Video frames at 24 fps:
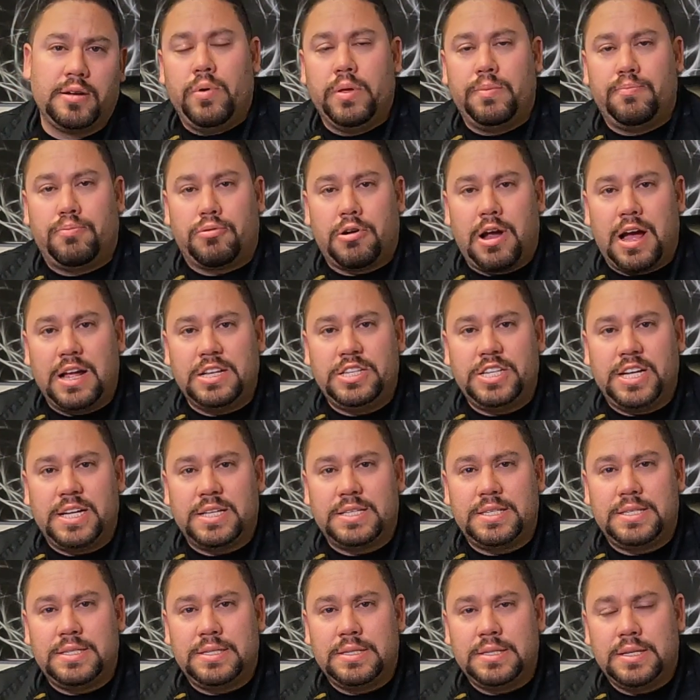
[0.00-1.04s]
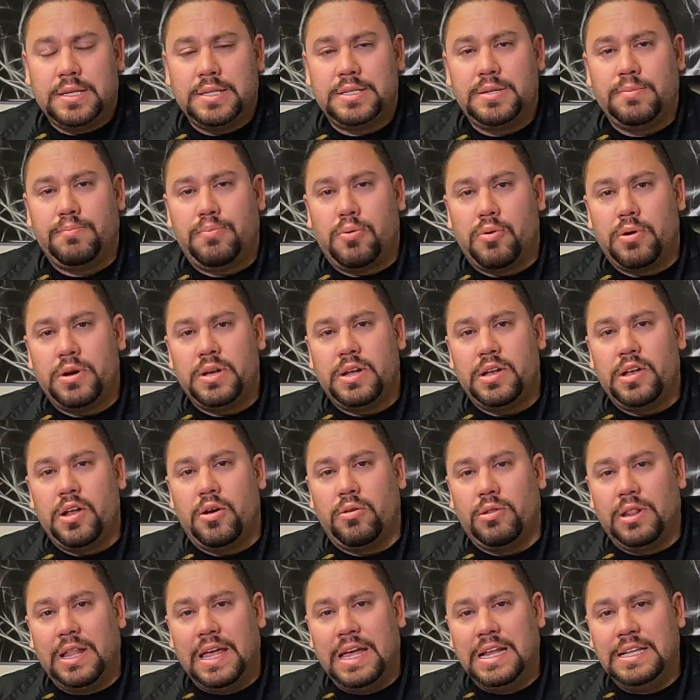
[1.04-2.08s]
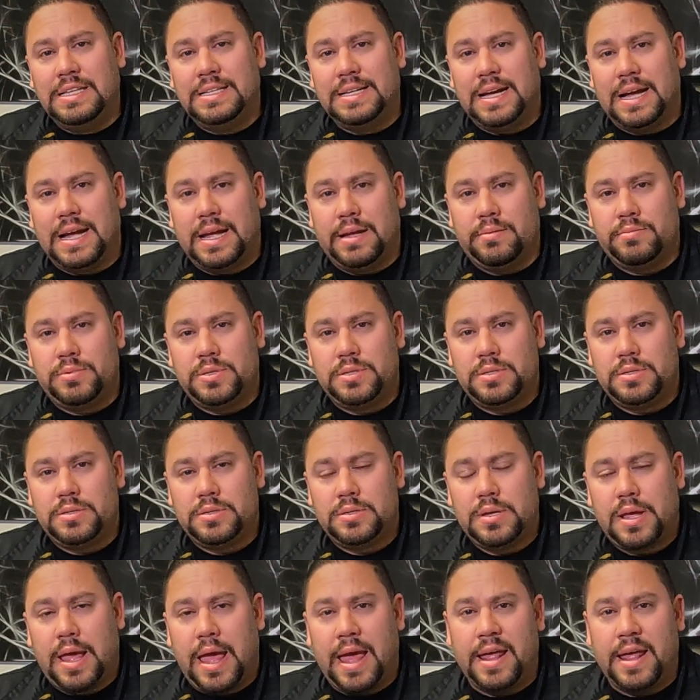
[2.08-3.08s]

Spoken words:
With projects, it's important to know lead times